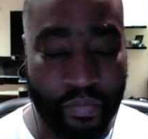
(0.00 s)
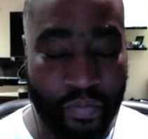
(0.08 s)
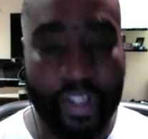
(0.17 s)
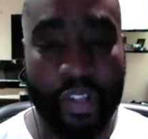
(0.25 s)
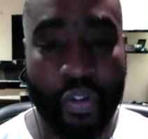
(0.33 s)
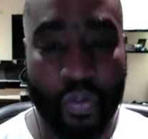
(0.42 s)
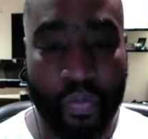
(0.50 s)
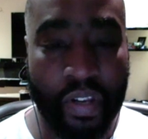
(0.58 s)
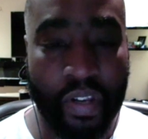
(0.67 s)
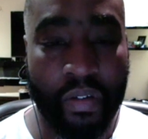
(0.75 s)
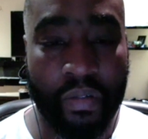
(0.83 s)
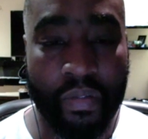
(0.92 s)
little bit
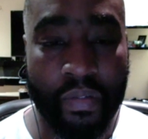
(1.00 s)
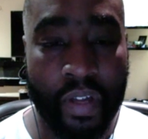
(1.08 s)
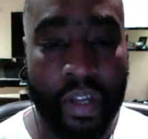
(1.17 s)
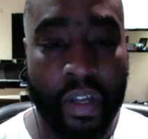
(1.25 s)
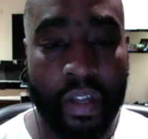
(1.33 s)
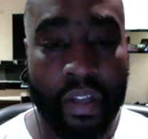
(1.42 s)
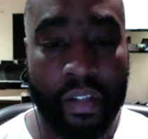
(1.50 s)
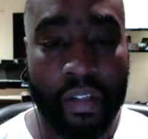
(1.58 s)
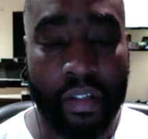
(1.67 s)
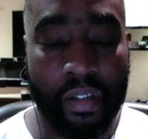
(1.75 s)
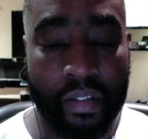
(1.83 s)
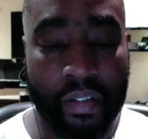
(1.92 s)
of
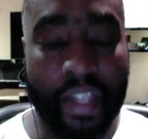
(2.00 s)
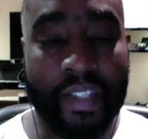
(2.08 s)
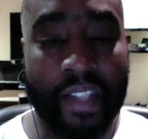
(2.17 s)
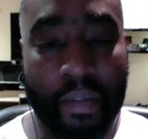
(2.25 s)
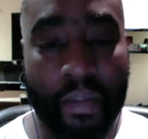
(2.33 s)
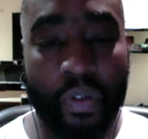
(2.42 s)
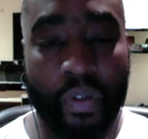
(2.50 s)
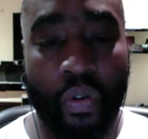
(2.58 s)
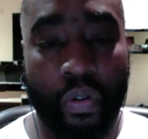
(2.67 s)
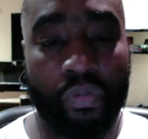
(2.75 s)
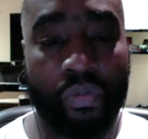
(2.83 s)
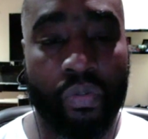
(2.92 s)
the things I've been
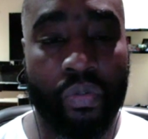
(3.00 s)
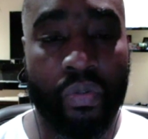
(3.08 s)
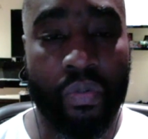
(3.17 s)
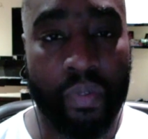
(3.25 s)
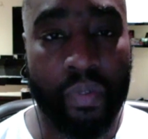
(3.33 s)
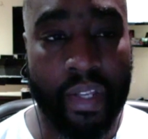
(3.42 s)
going through in